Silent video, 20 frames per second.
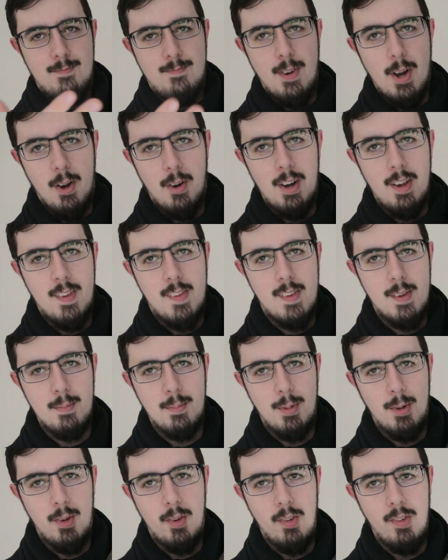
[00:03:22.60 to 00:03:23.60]
Various
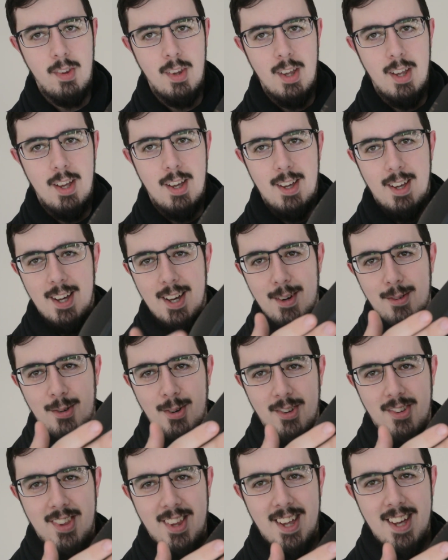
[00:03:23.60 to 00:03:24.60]
symbols, of
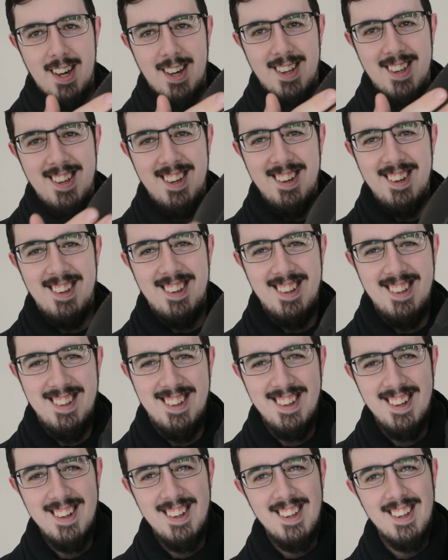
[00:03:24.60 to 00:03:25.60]
course the
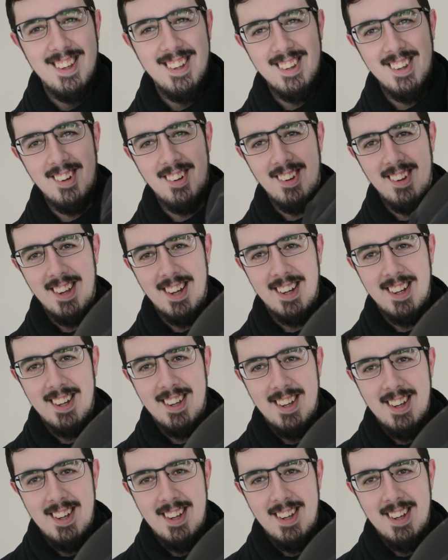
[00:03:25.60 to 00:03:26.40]
little